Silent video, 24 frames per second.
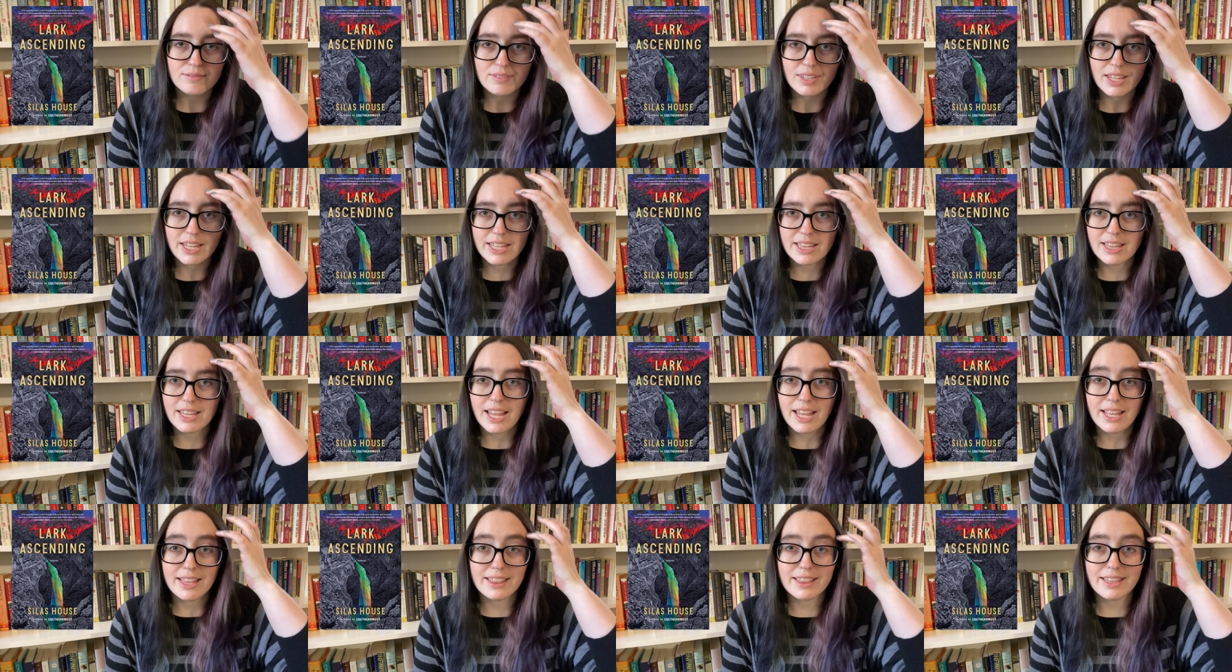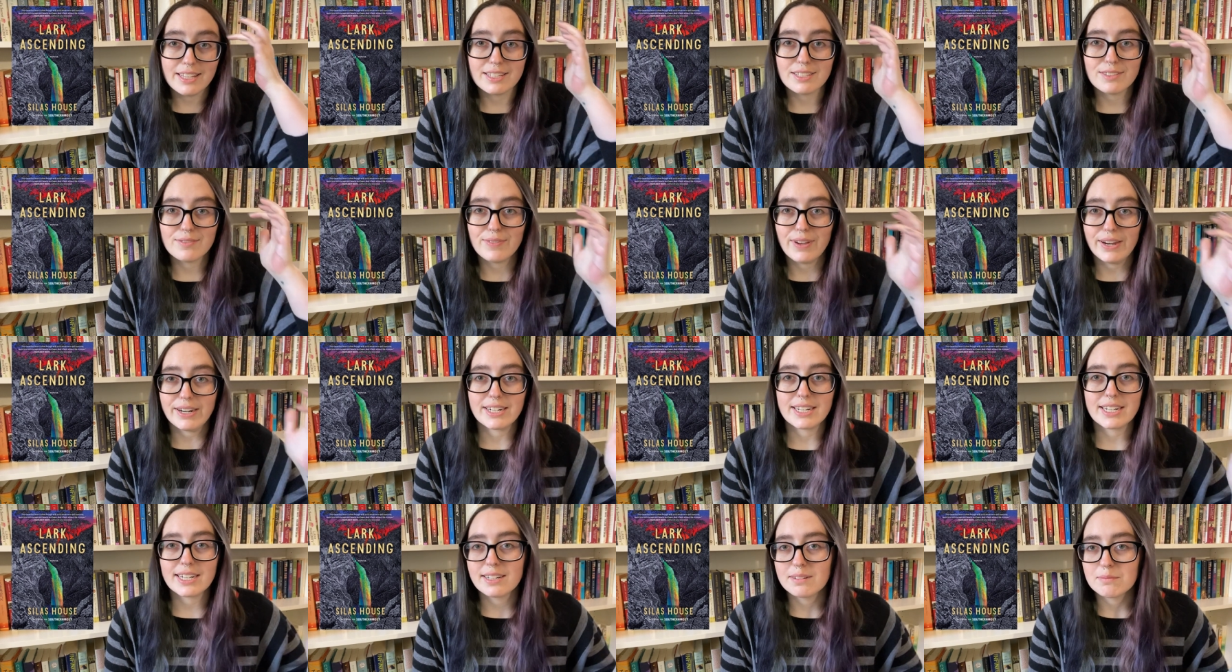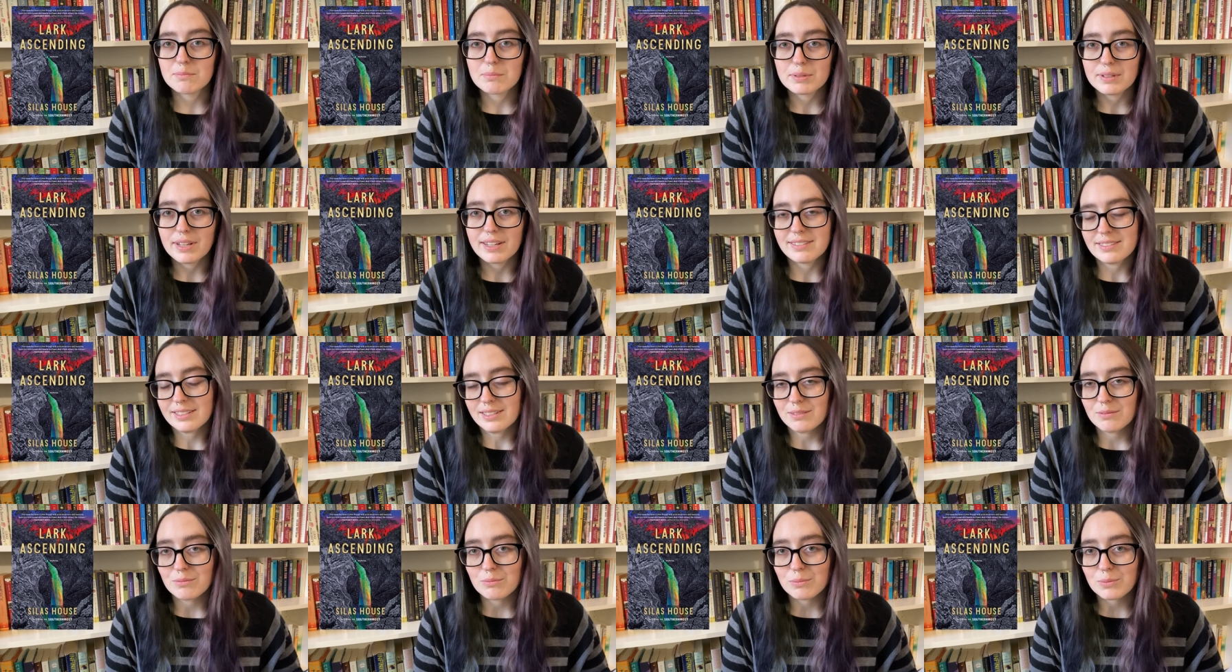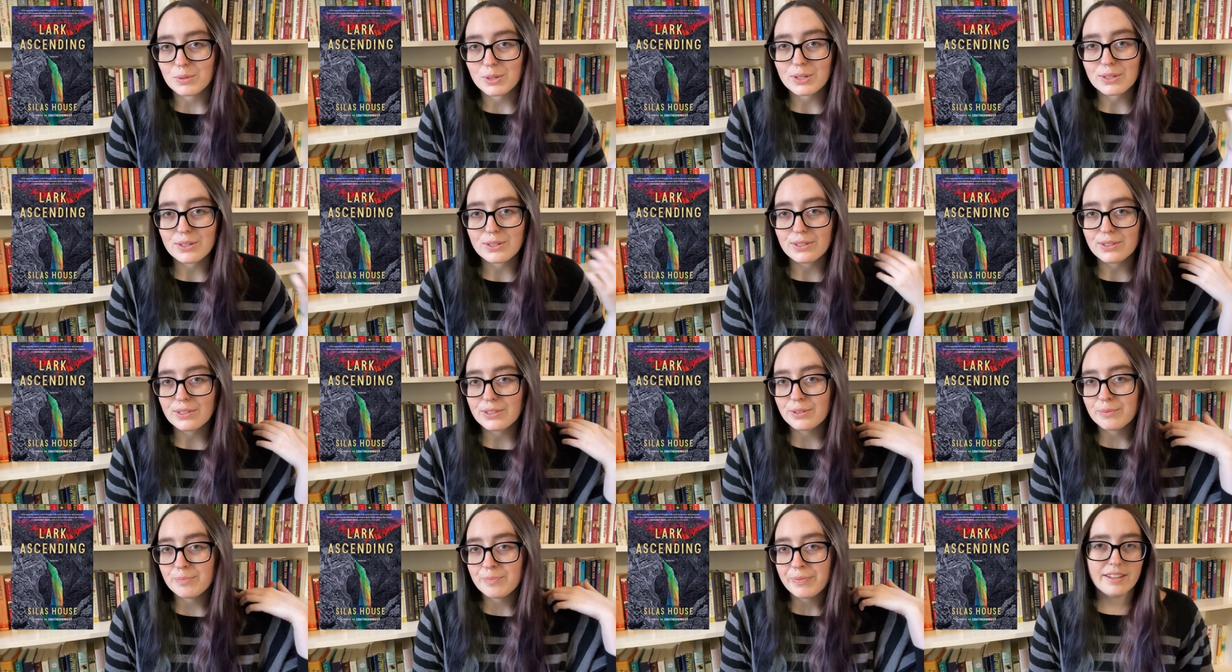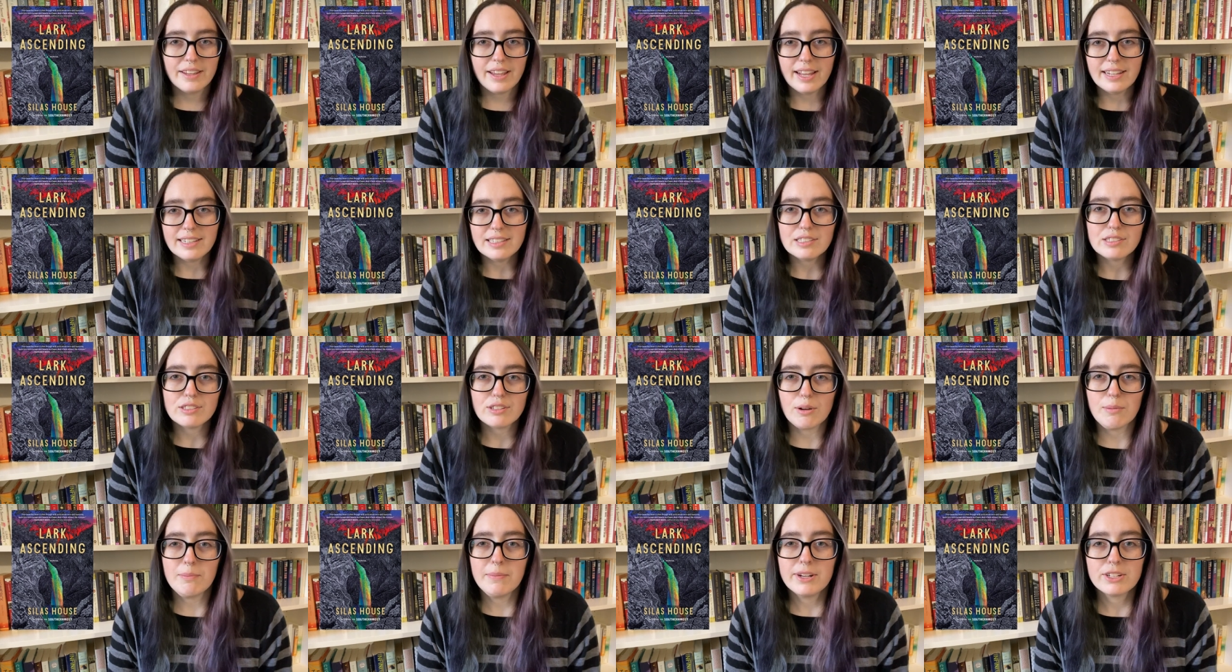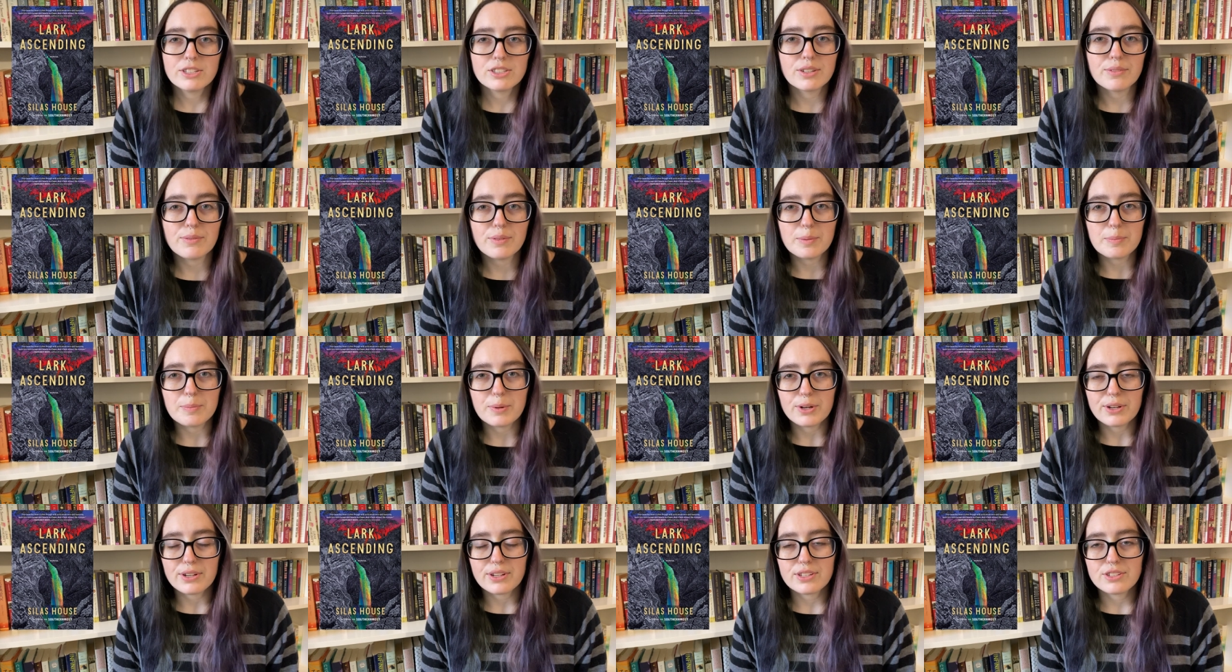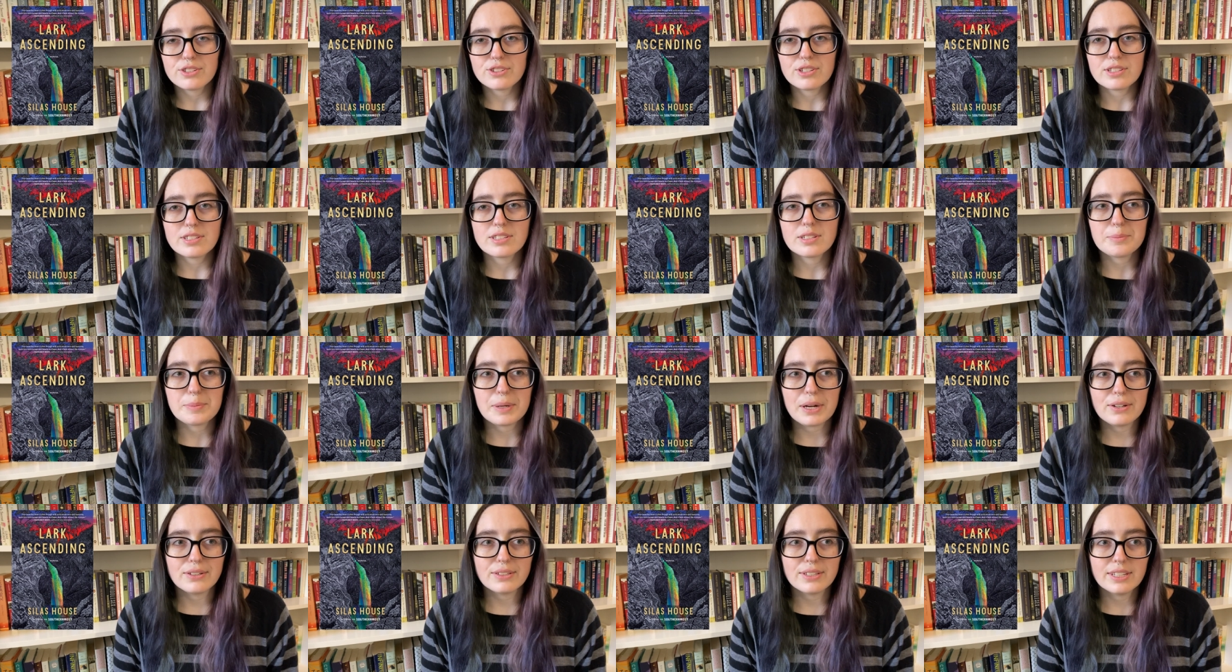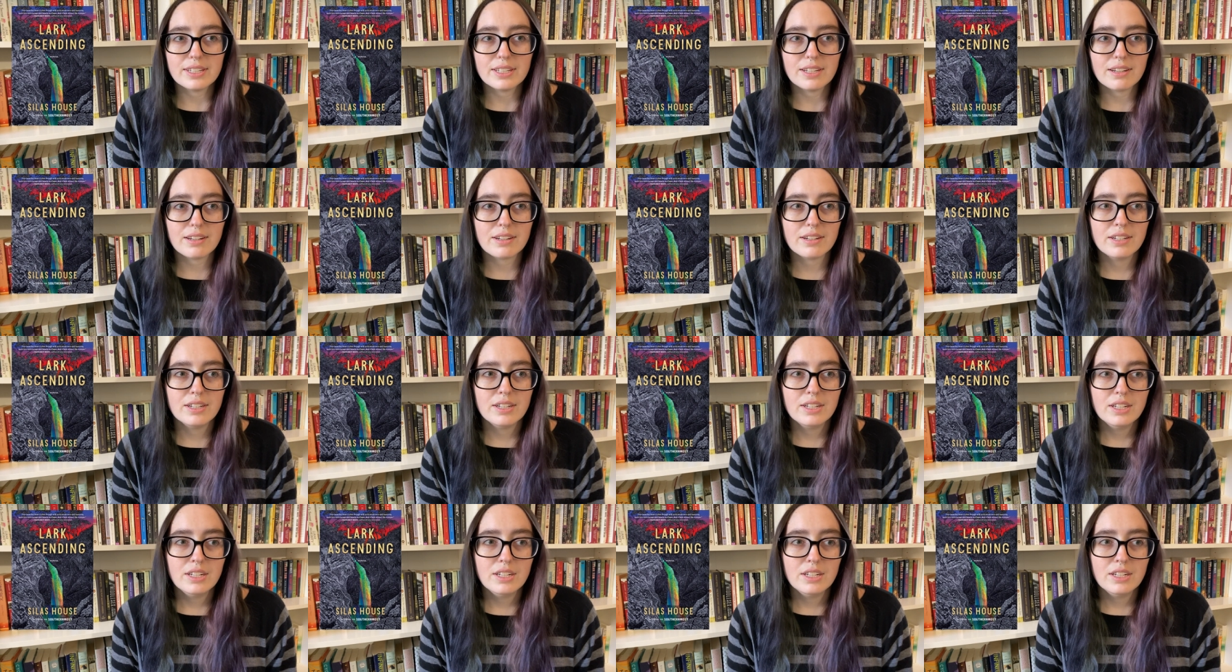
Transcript: in in this very unpleasant world and so much of the book is just about like